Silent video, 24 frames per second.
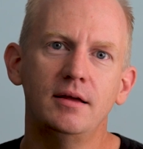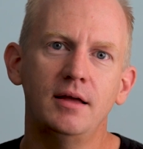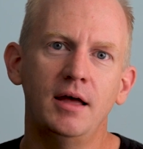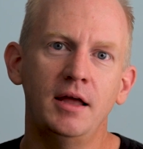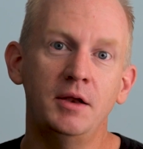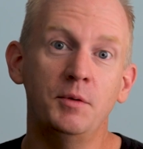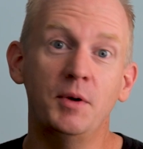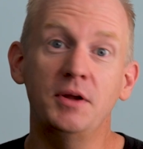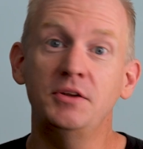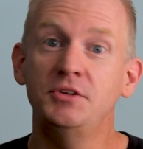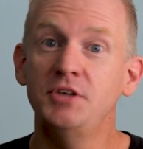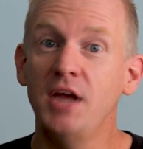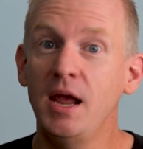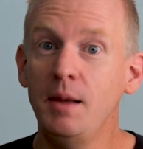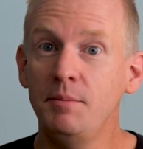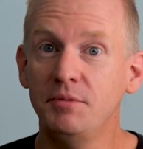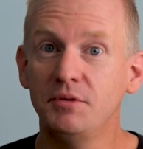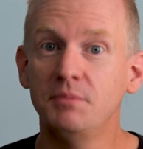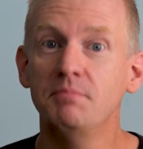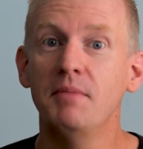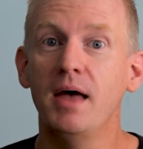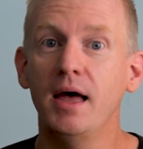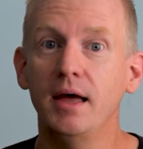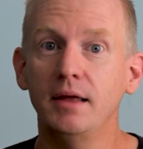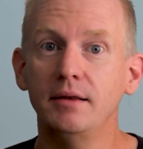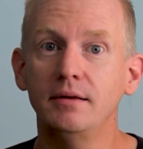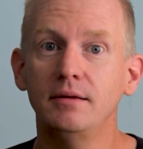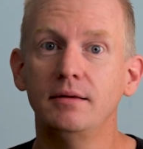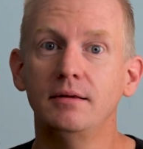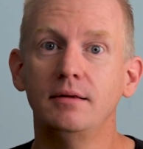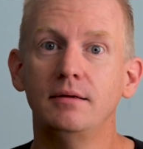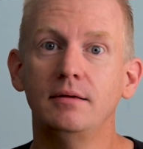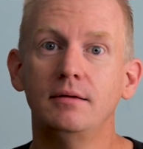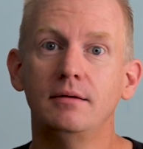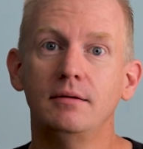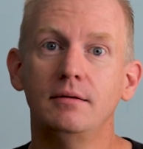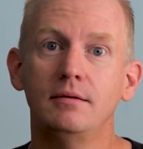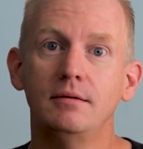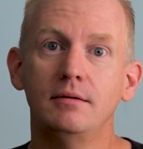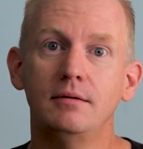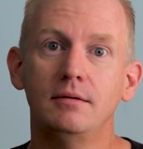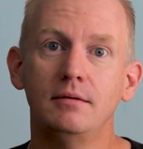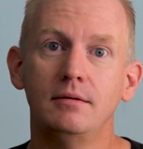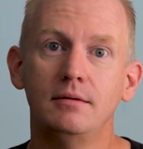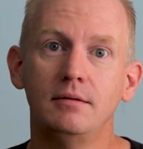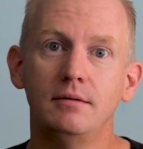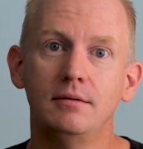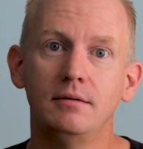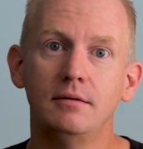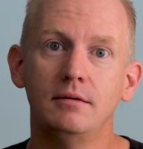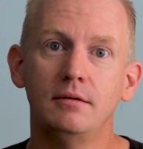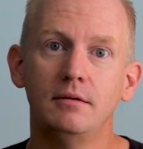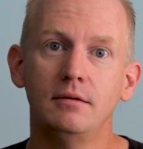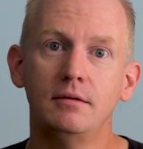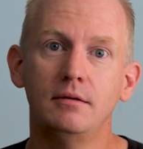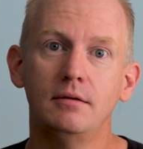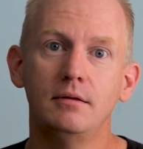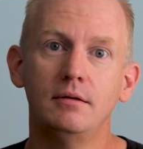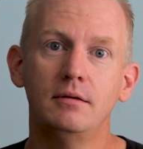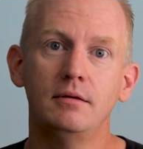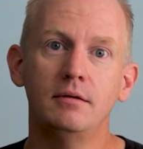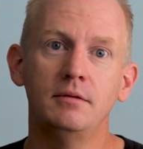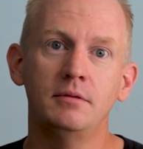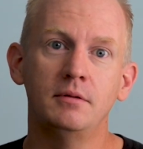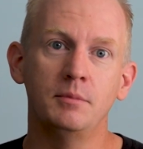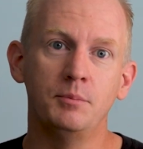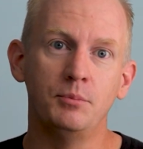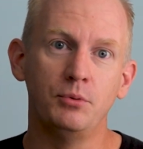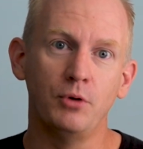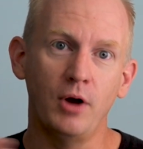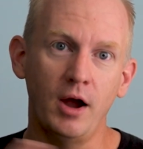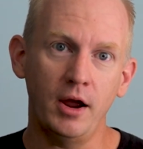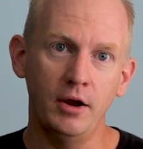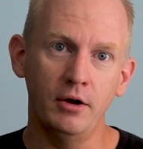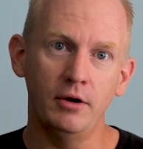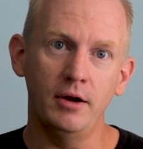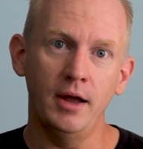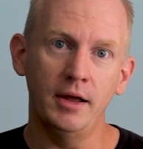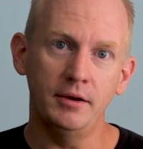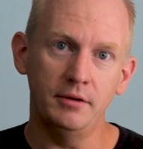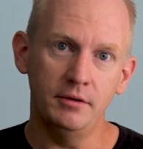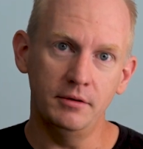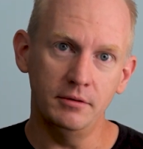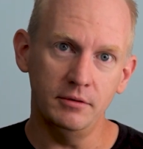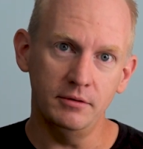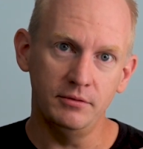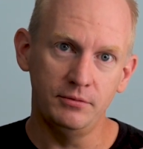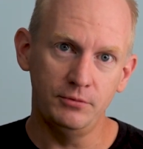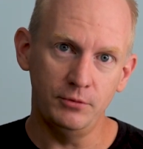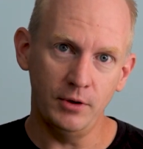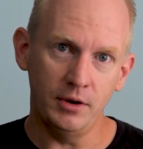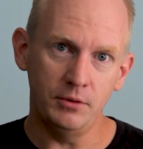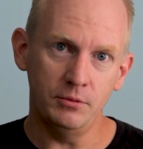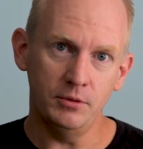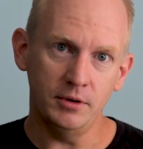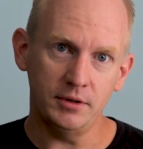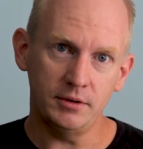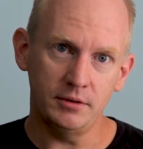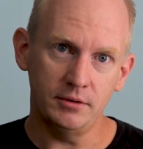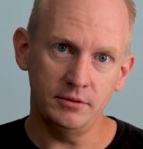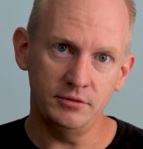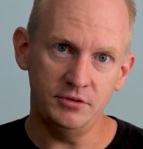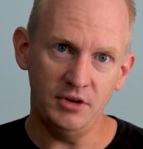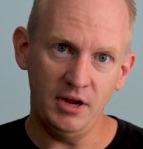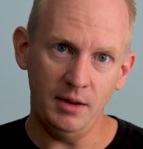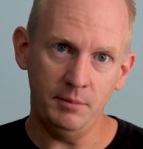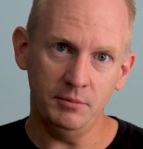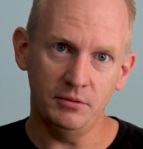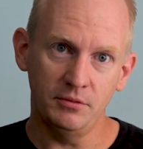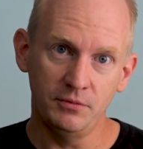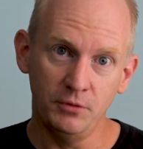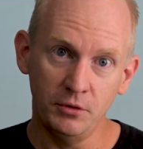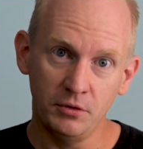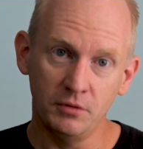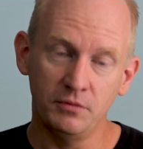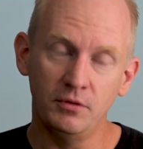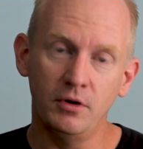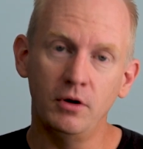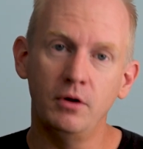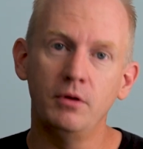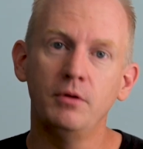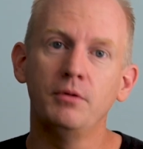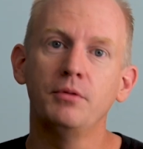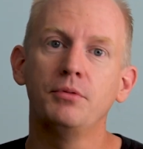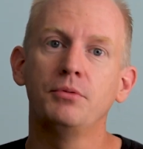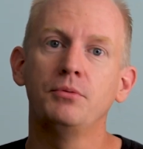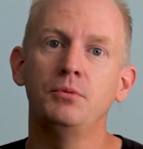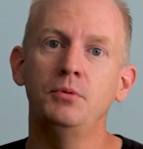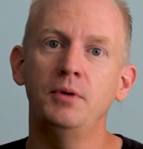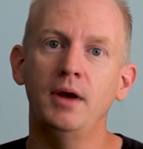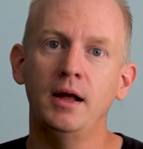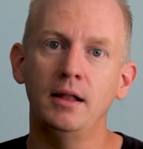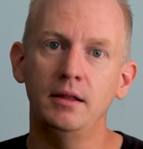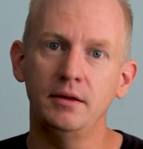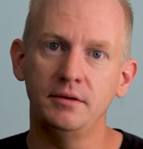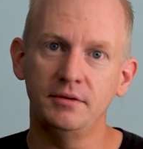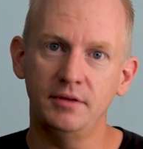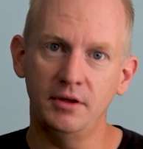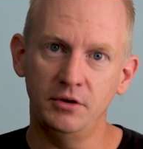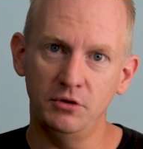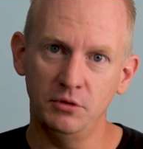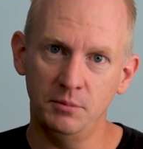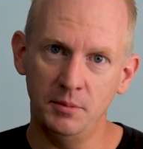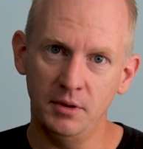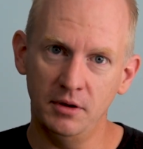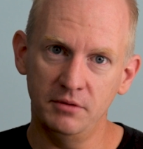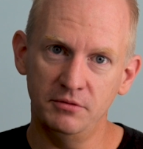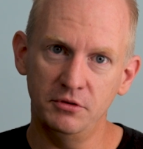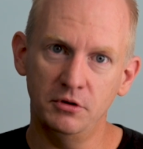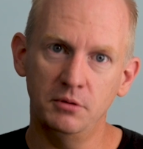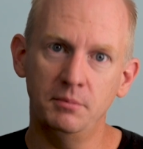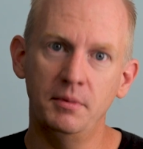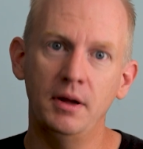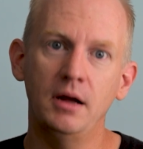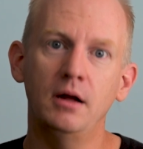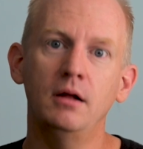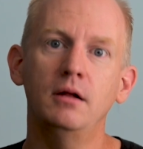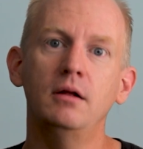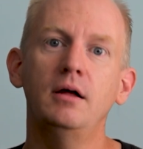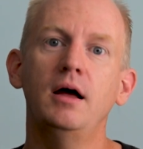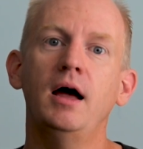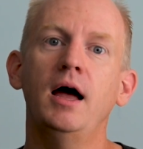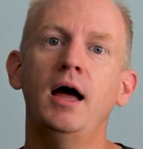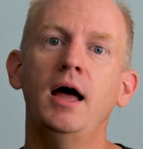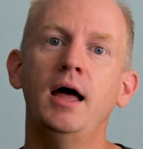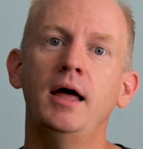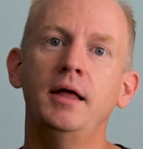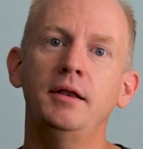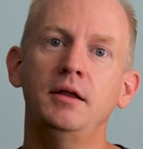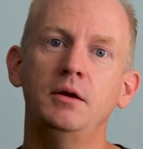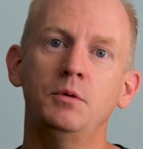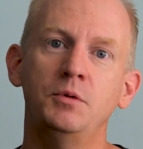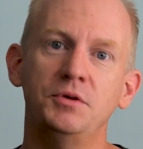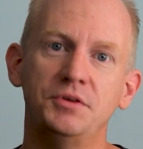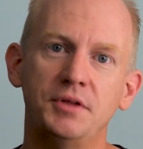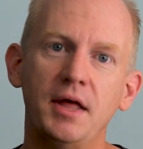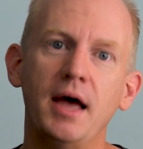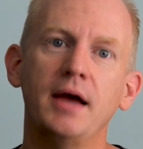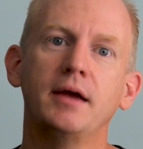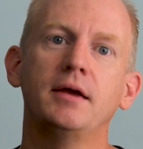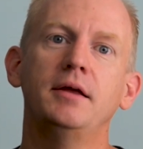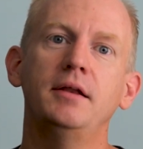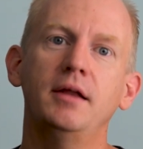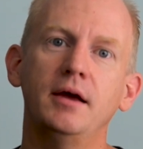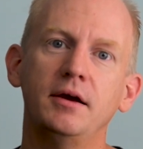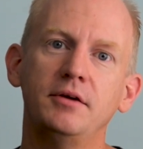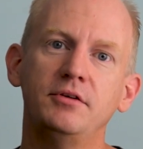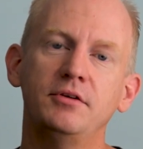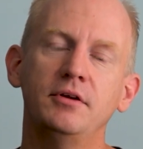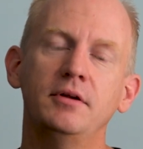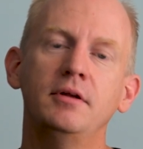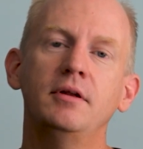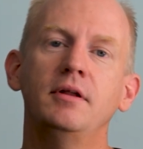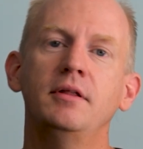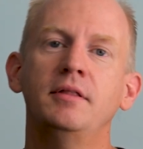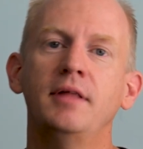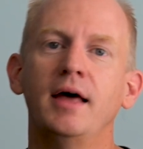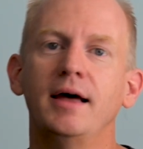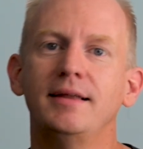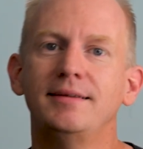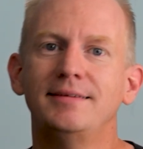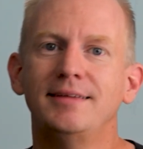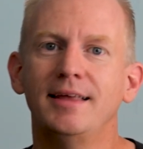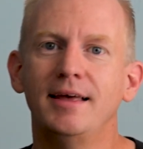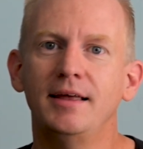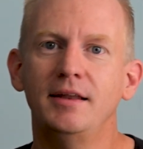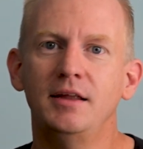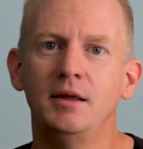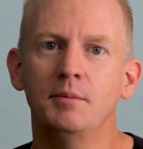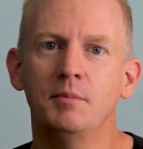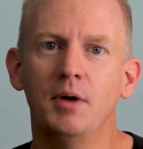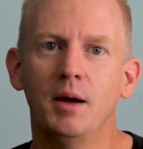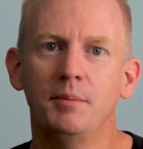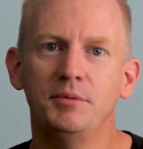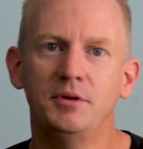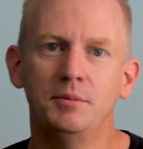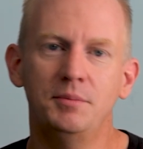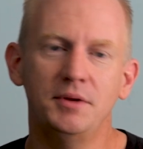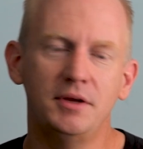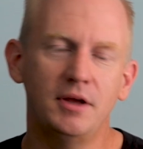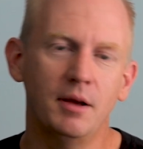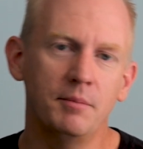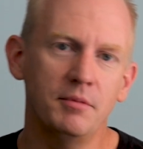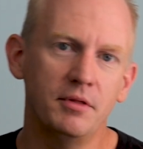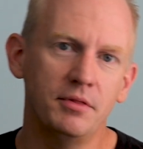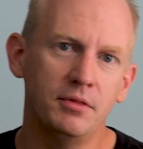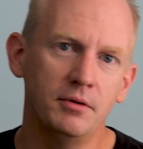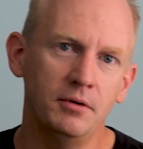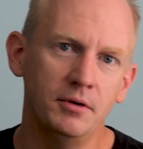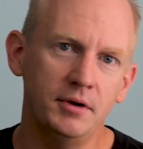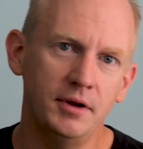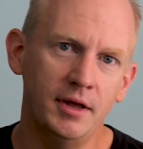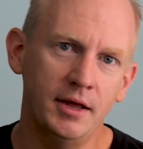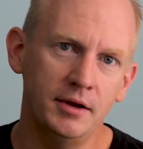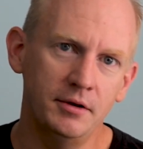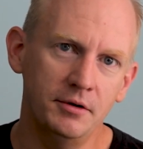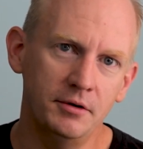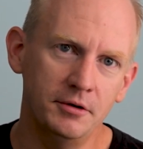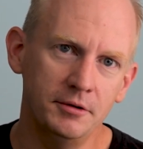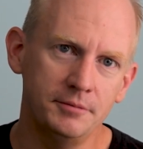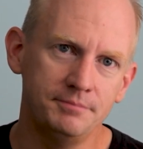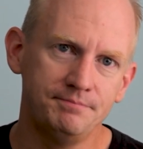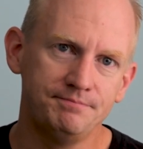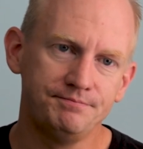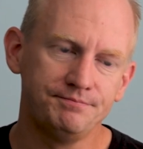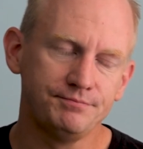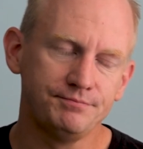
anyway, James met the prior editor, Frederick James Furnivall, through Alexander Melville Bell, and it was that connection that set him up to become the third editor.